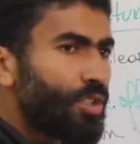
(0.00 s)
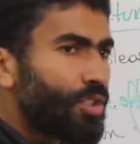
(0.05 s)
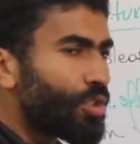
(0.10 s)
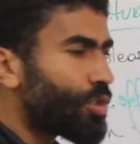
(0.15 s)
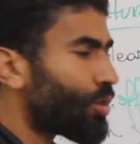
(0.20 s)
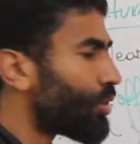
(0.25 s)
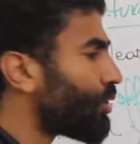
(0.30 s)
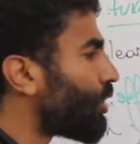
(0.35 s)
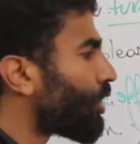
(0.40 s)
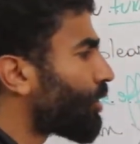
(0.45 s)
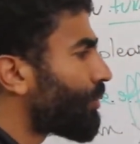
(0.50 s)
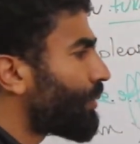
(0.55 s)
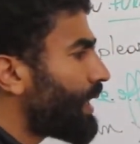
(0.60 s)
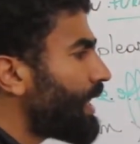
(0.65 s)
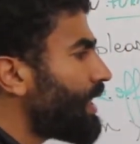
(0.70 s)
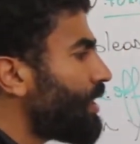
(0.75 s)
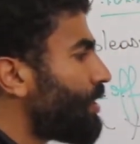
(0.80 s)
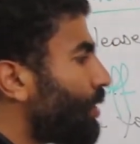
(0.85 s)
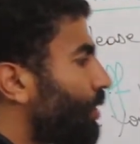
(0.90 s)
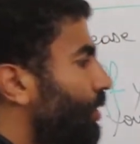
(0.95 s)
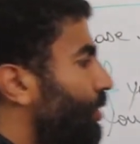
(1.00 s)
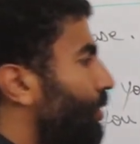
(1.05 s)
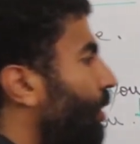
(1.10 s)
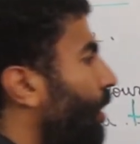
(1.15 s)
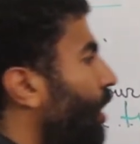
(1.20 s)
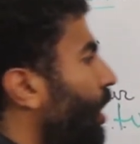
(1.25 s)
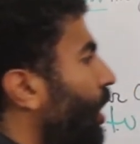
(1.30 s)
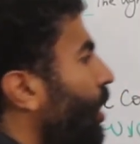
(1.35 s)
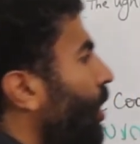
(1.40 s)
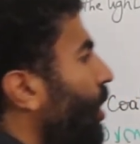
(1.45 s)
So normally you
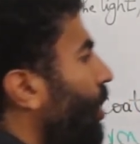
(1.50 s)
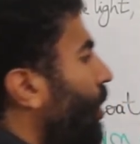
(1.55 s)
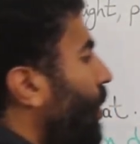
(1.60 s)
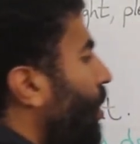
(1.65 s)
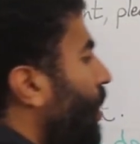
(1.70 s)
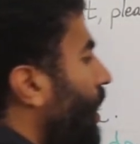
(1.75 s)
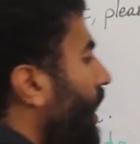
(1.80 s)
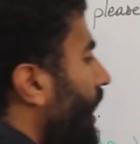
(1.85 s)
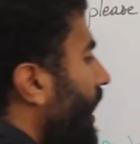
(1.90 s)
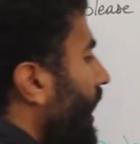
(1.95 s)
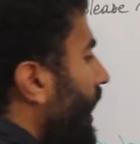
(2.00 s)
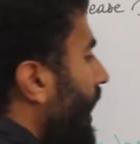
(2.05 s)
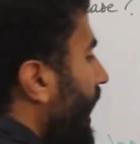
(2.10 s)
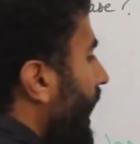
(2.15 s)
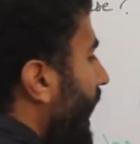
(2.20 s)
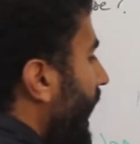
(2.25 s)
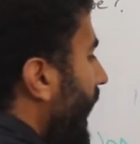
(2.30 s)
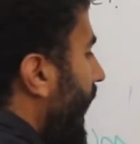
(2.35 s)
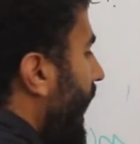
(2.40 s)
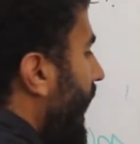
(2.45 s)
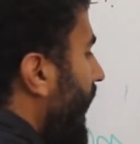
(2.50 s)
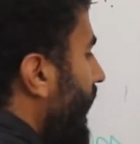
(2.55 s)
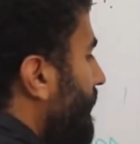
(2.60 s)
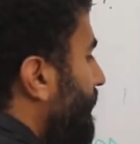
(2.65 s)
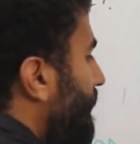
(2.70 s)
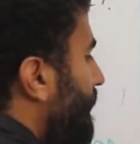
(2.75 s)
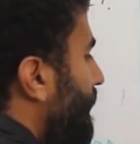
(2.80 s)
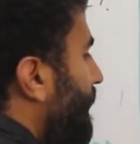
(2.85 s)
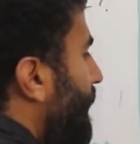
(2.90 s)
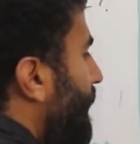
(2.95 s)
grow up,